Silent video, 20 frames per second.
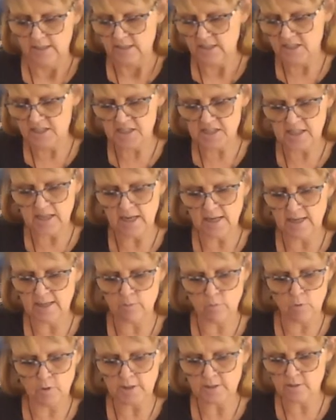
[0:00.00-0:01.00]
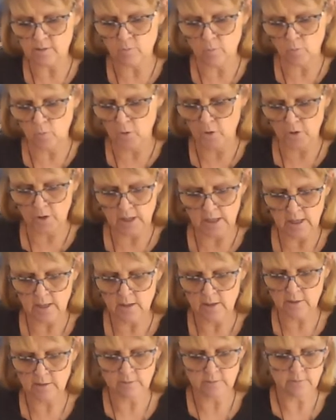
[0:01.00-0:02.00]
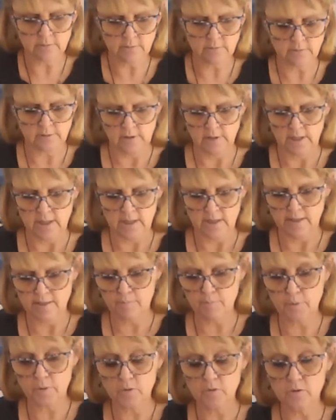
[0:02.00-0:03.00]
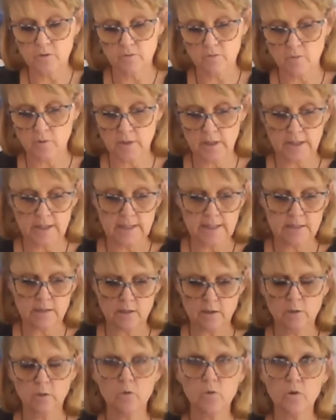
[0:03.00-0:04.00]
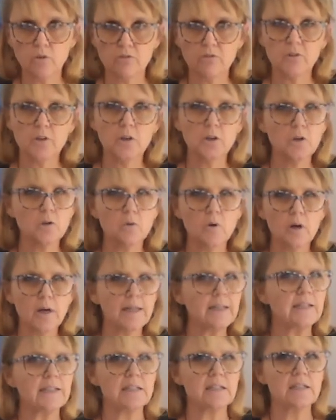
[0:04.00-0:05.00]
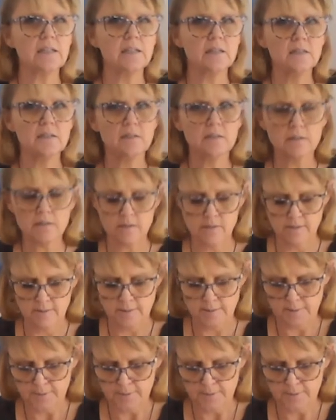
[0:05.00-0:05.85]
discard what isn't working. Improve what is, look for new ideas,